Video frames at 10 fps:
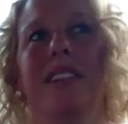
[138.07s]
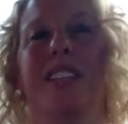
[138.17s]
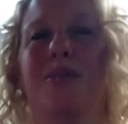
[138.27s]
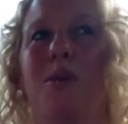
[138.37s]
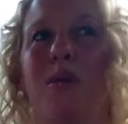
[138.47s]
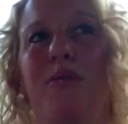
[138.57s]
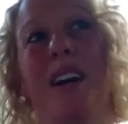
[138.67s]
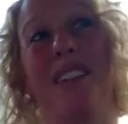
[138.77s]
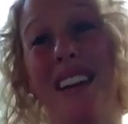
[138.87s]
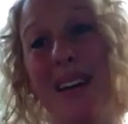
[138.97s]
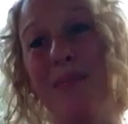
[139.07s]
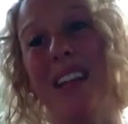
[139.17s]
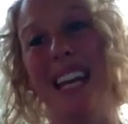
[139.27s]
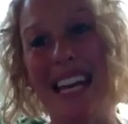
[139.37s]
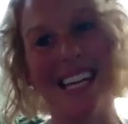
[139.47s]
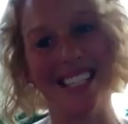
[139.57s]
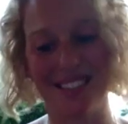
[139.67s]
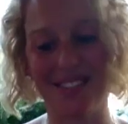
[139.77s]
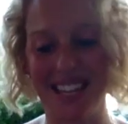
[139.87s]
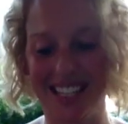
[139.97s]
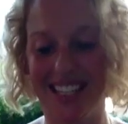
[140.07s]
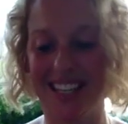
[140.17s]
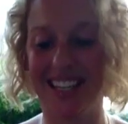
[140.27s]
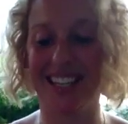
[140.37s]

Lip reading: It's more afraid of him than he is of it.